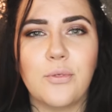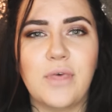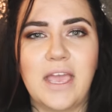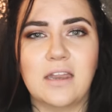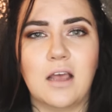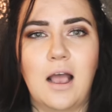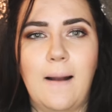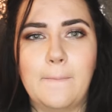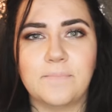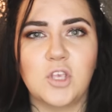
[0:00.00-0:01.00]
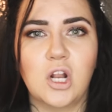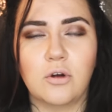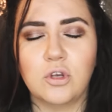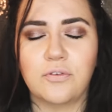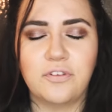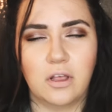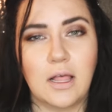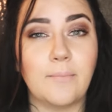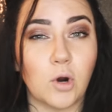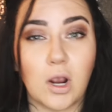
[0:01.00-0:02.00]
then you know, you'll feel a
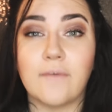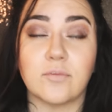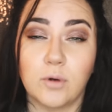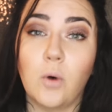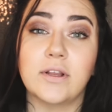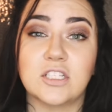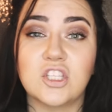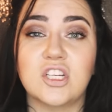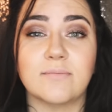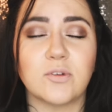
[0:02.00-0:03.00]
lot more comfortable going to the gym.